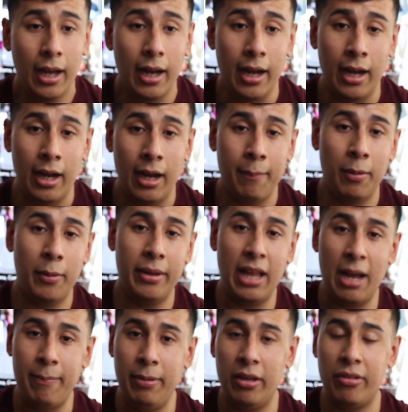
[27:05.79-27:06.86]
But with
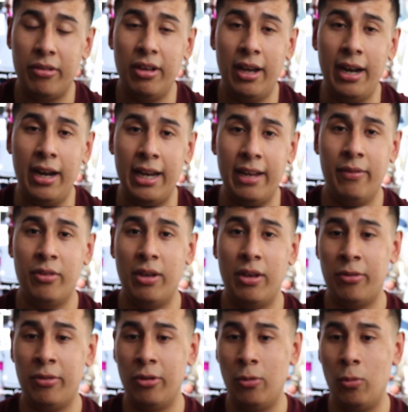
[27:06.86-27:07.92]
that being said, I give this
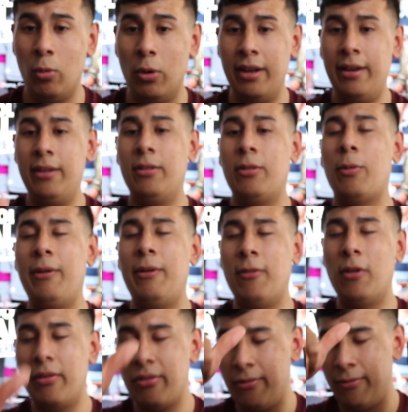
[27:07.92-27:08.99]
episode 1
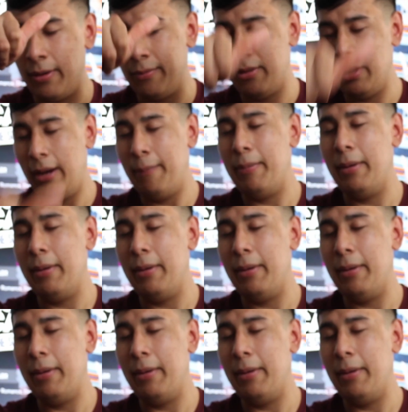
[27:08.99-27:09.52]
3/4 thumbs up,